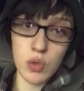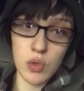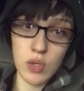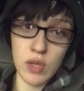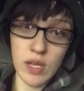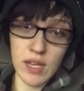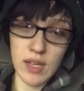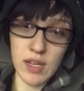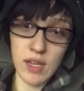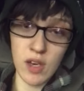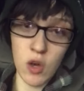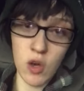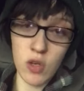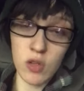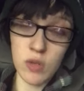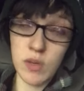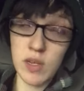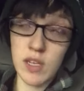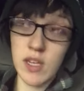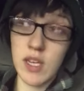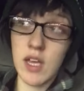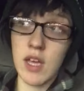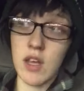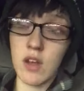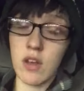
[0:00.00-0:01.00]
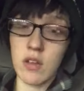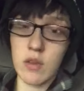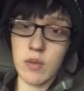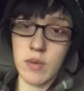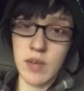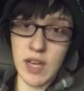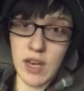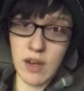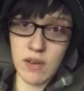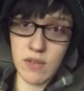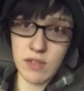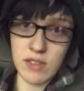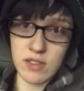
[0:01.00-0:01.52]
like all the way in, all the way
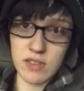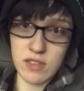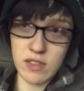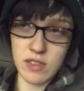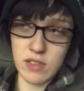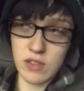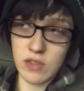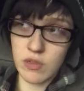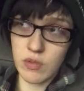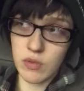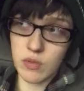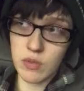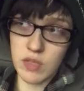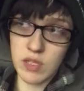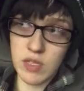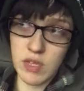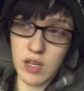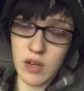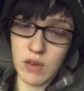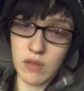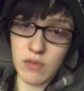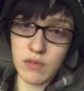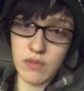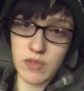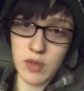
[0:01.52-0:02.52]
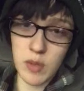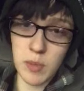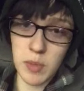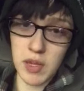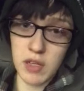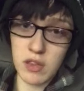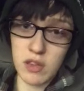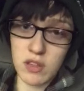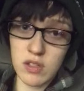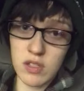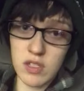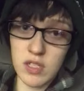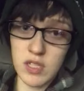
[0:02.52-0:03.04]
out until you, you know, for about
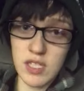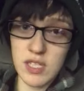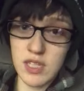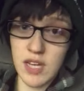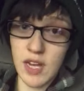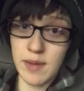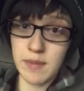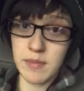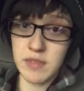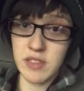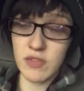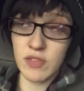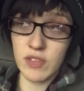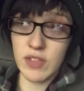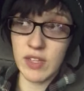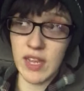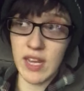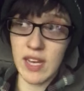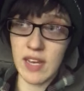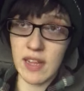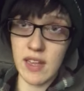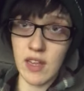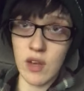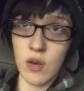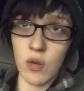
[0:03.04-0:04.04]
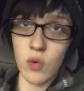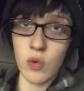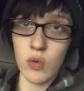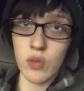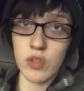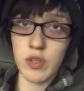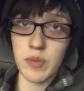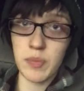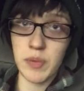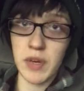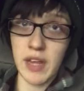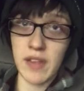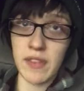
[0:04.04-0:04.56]
30 times if you can, and then hold
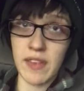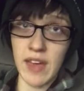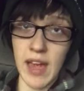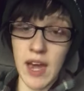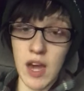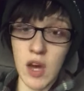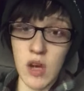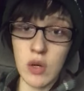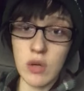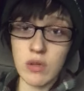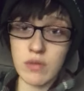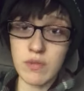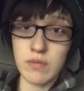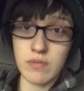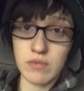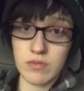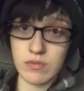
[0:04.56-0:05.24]
your breath out